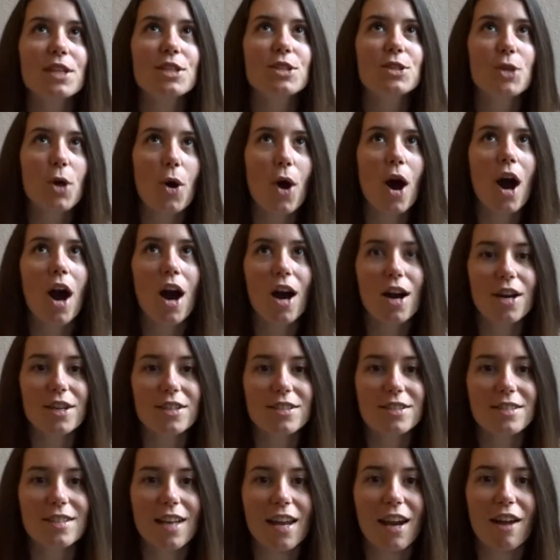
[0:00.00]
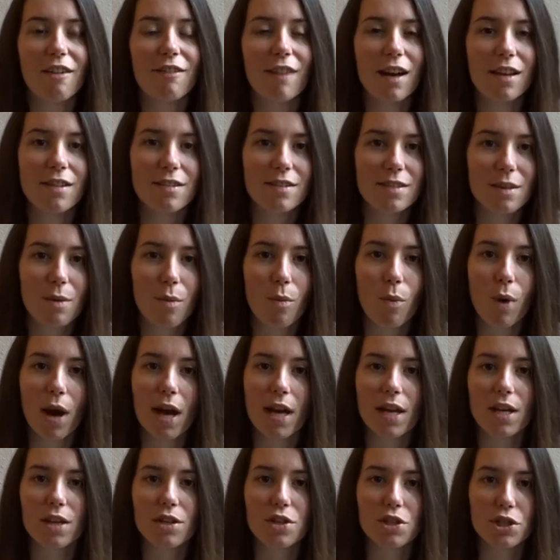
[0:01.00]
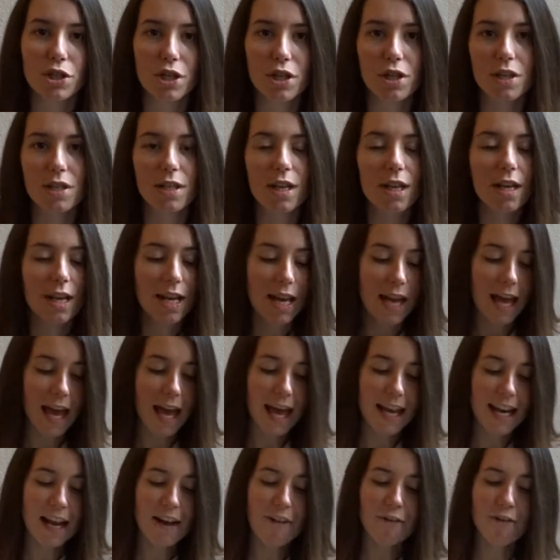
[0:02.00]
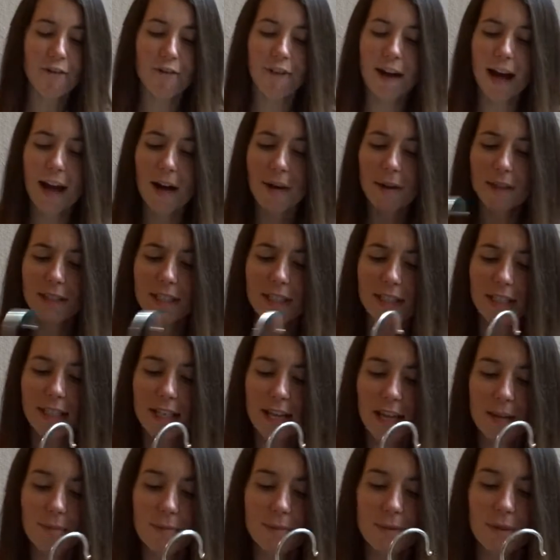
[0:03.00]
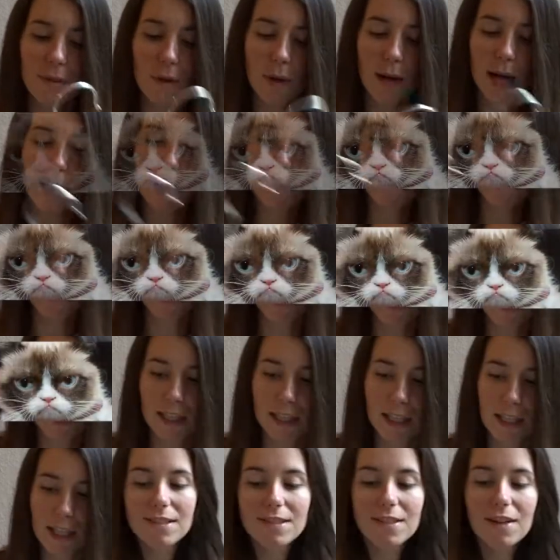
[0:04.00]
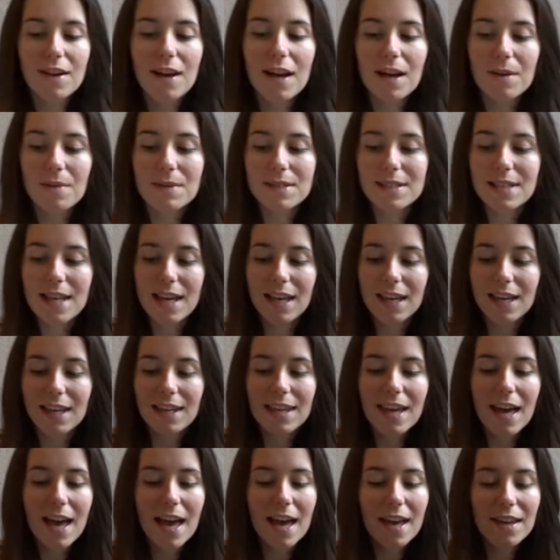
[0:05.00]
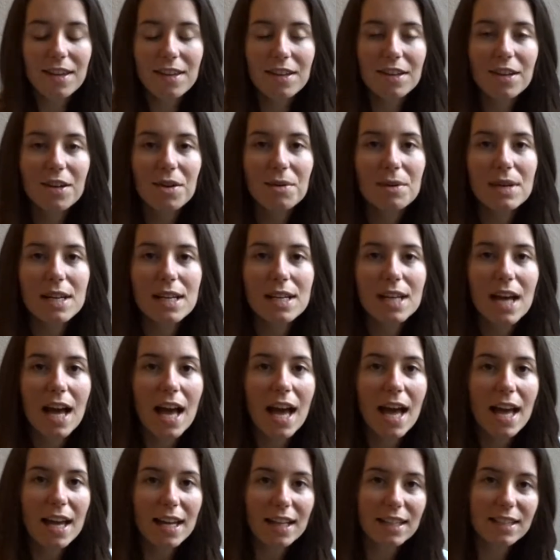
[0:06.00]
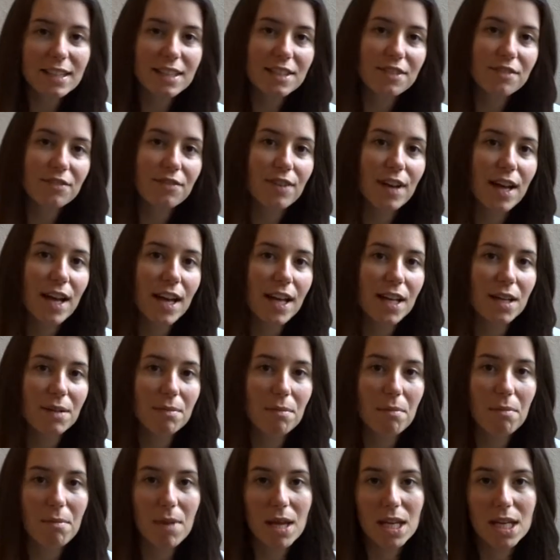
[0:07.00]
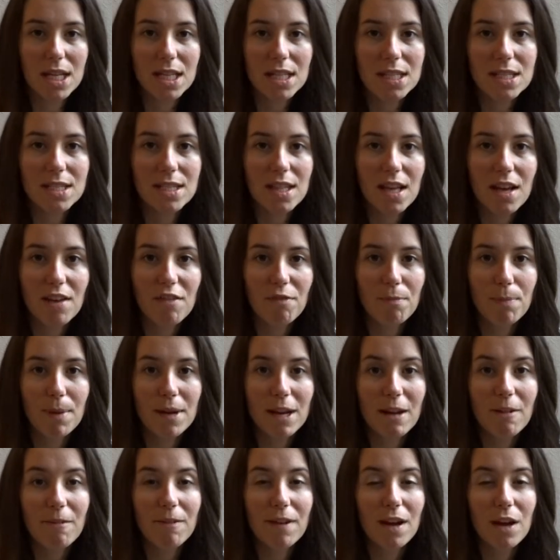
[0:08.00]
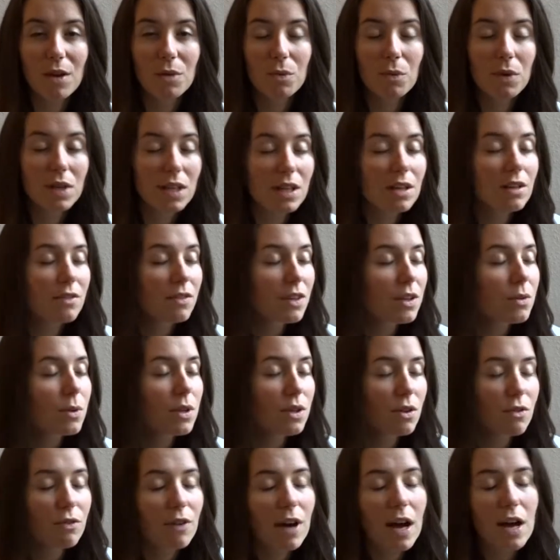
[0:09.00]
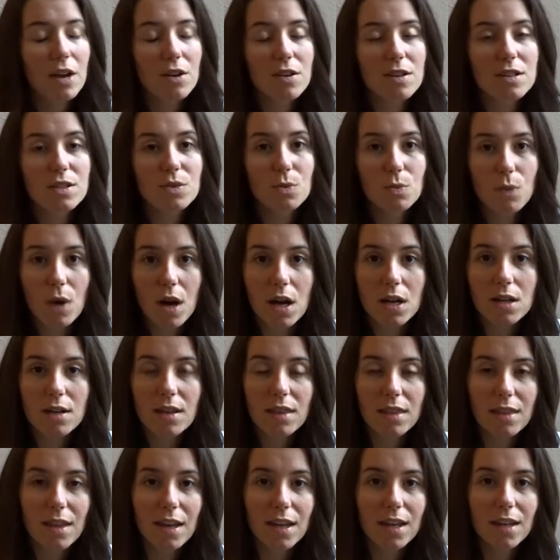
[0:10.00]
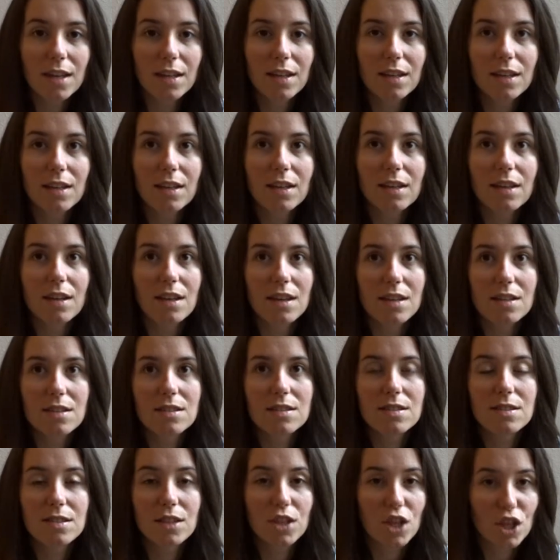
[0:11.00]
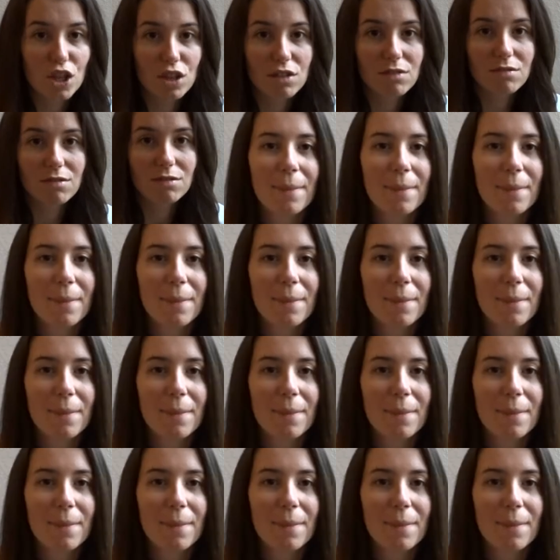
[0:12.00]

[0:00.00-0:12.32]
so hard that I found some white shirt, and I found it. I'm so happy. So I was like, yeah, you know what? I didn't find many stuff, but I found even when you find this one thing, it's good.